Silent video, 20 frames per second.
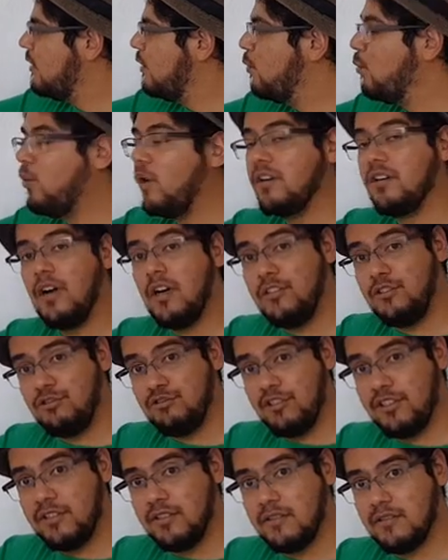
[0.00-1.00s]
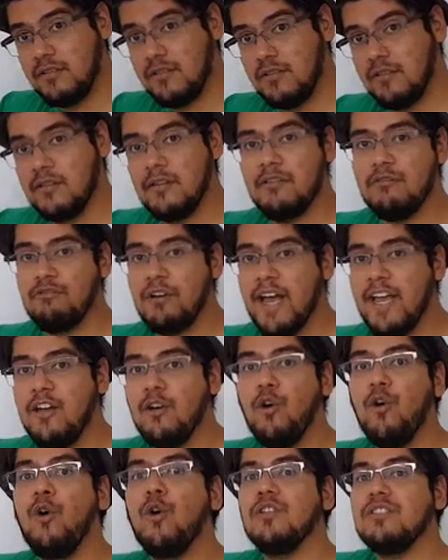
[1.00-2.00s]
100,
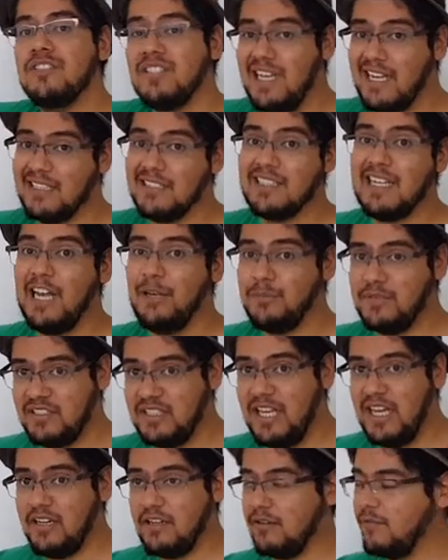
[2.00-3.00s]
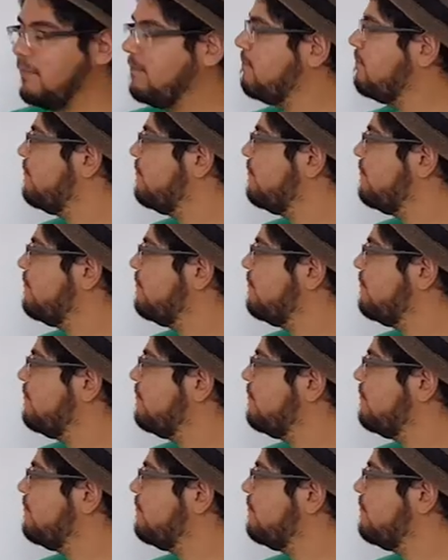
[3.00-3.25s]
right? Or 10 times 10.